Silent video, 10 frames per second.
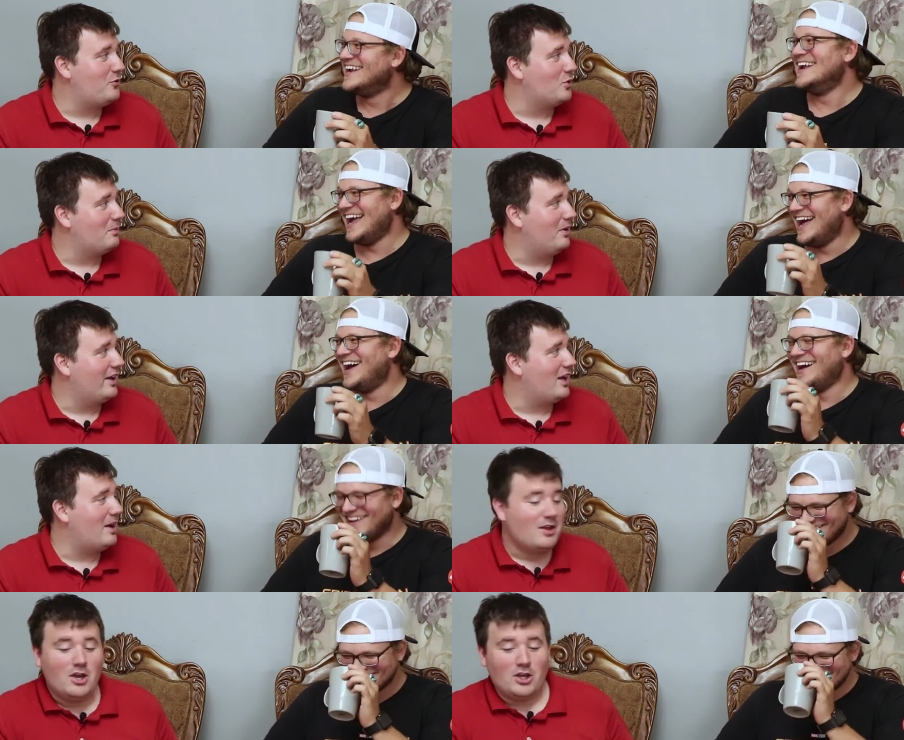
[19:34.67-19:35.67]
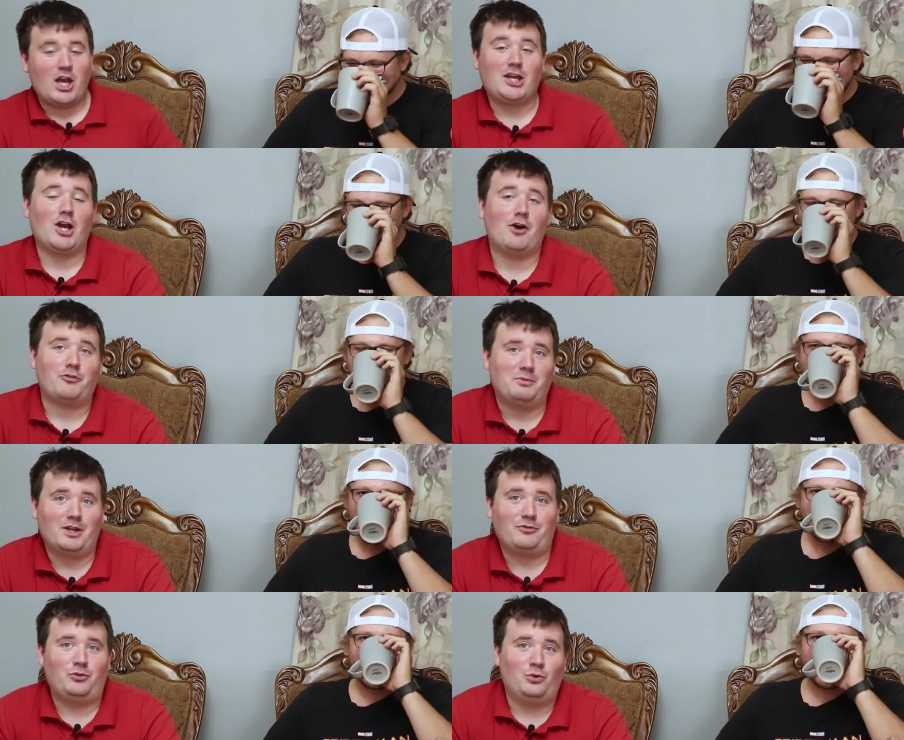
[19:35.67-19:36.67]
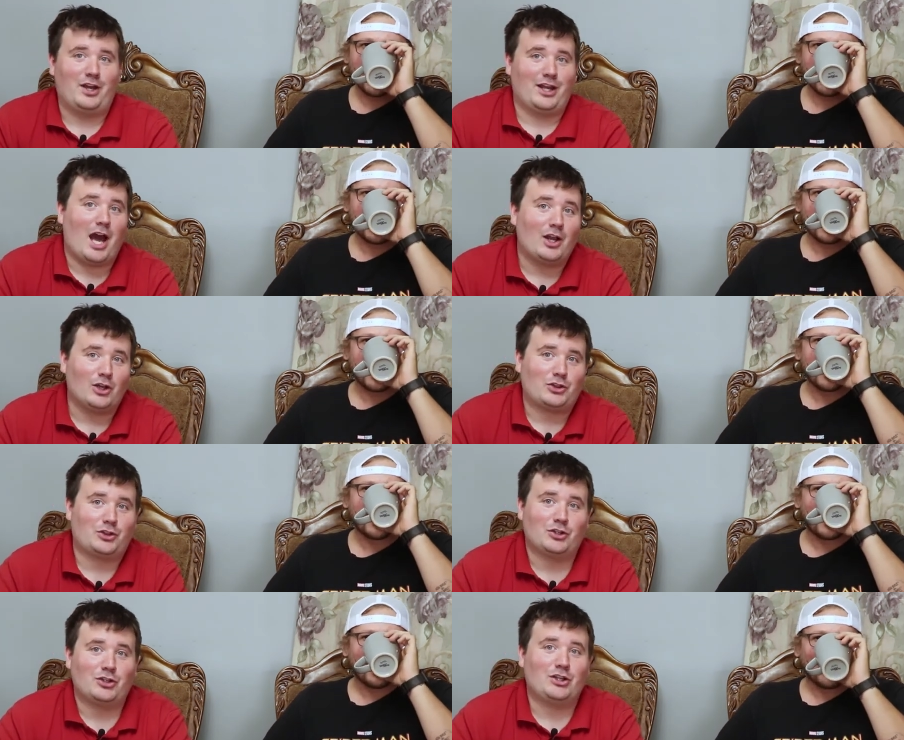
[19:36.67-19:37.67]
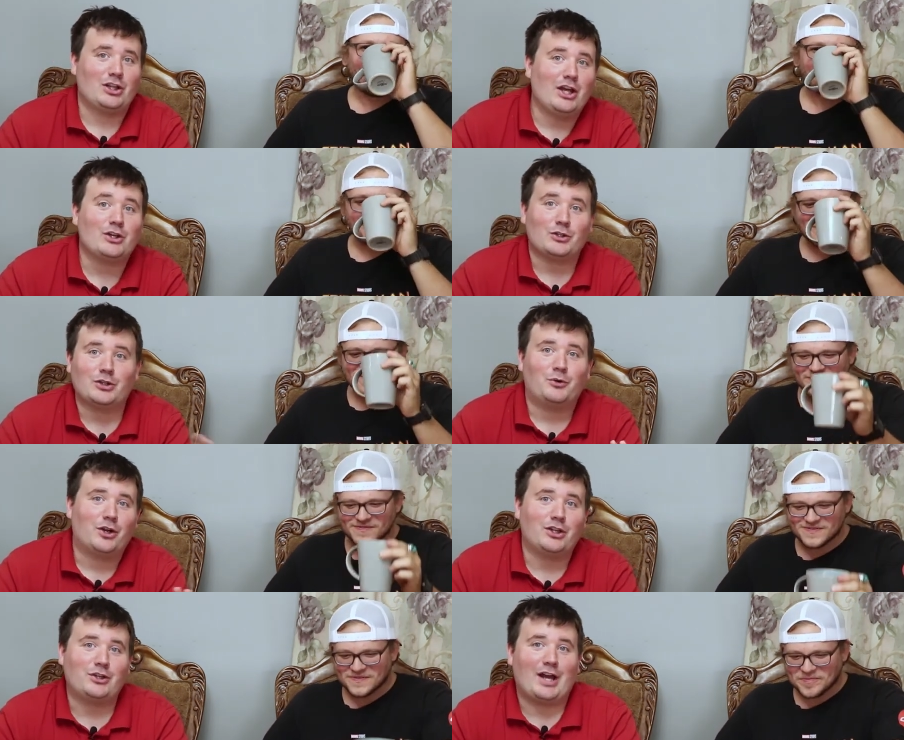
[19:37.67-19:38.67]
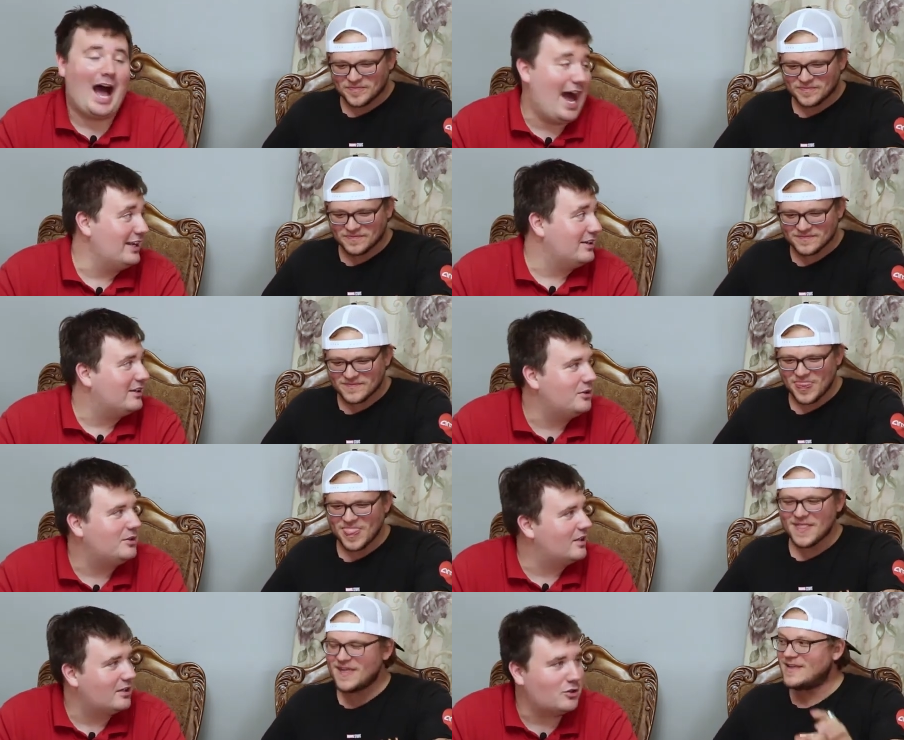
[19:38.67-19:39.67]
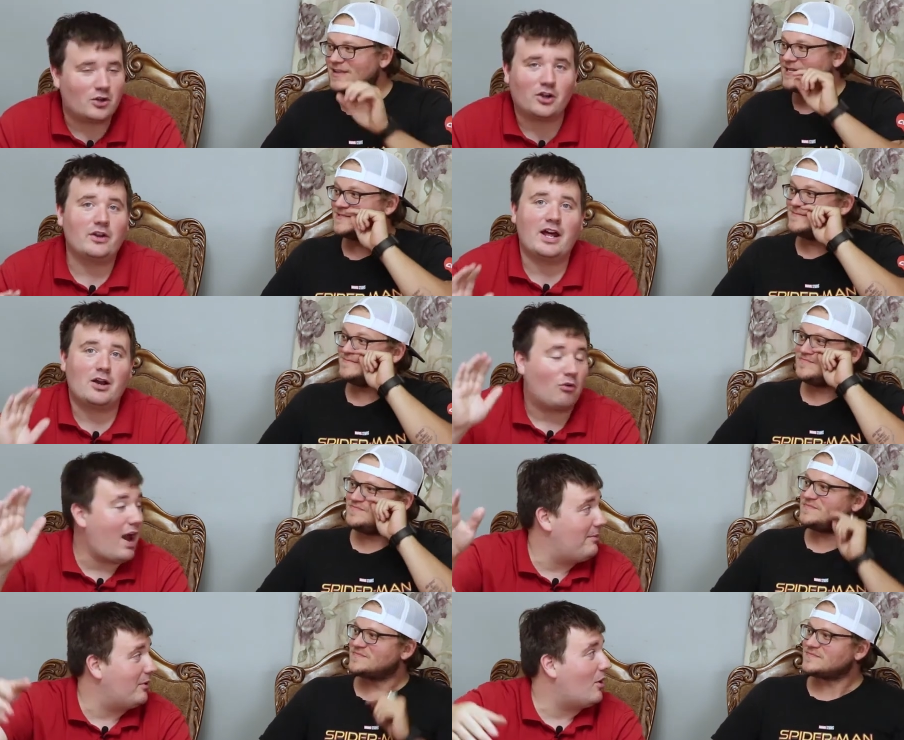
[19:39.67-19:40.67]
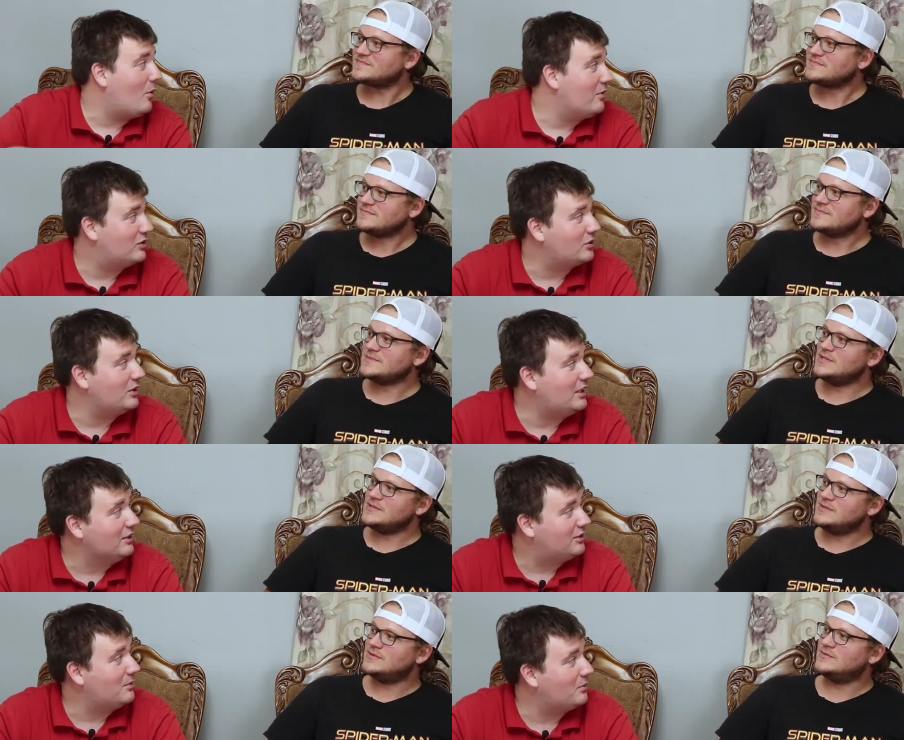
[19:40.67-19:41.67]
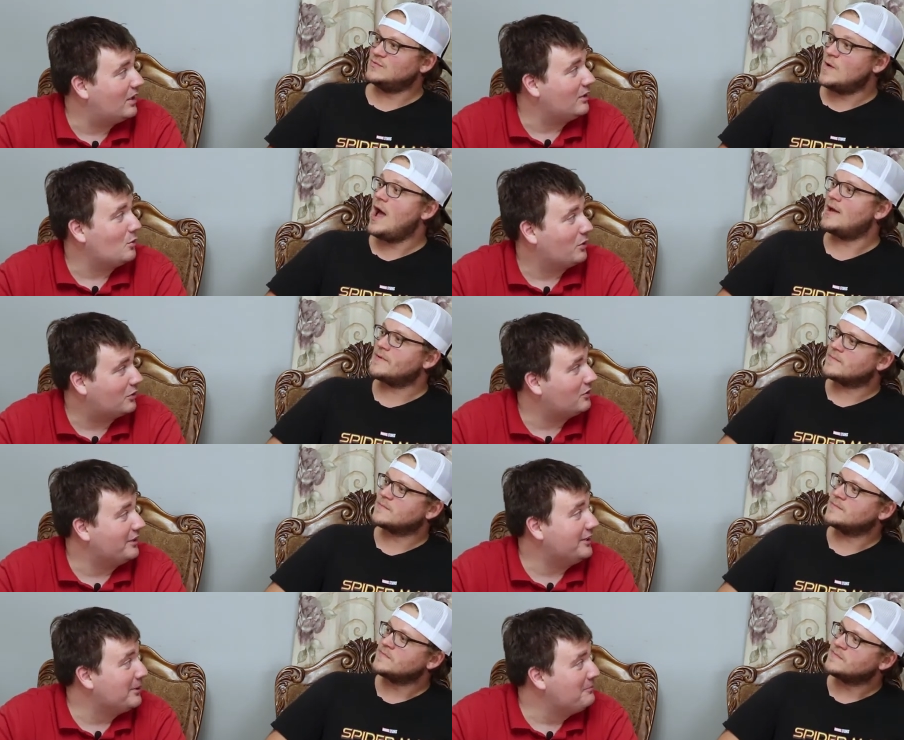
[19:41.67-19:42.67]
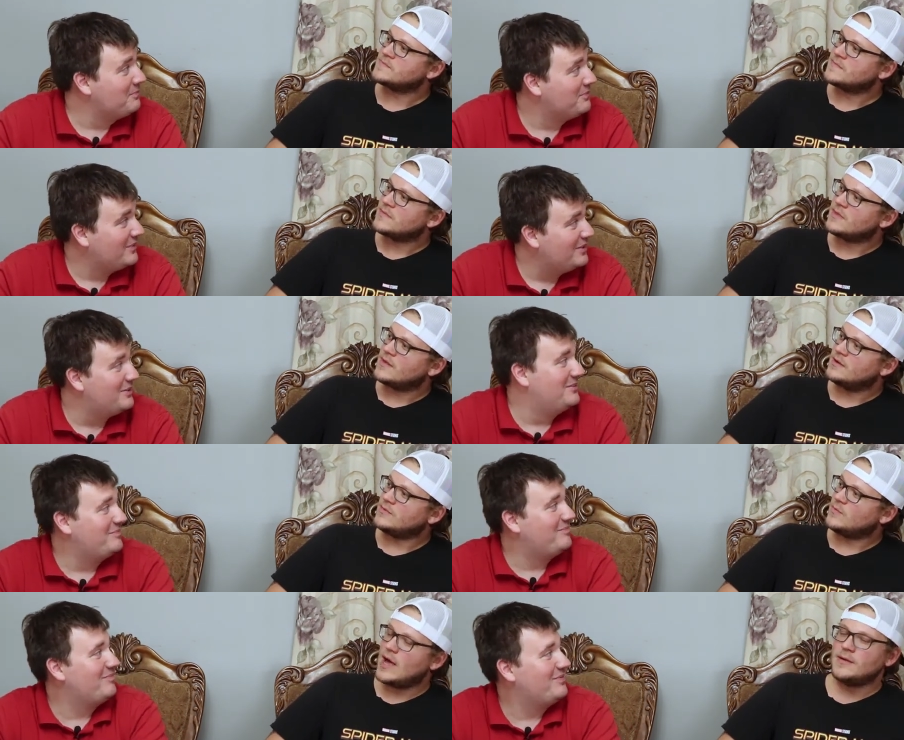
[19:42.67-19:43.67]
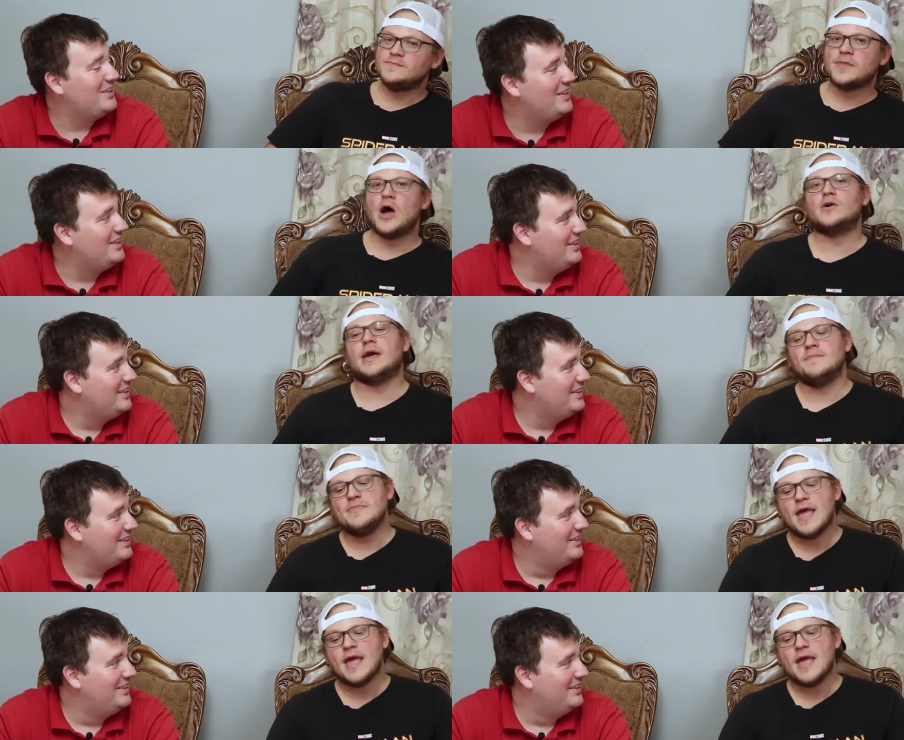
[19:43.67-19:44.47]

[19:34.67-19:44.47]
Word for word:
Speaker 1: If you want yeah. to bring up, hey, government, if you ain't got nothing illegal, then what are you hiding, dude? Then you're going to go down a rabbit hole that's going to end somewhere in right. North Korea. Well, okay,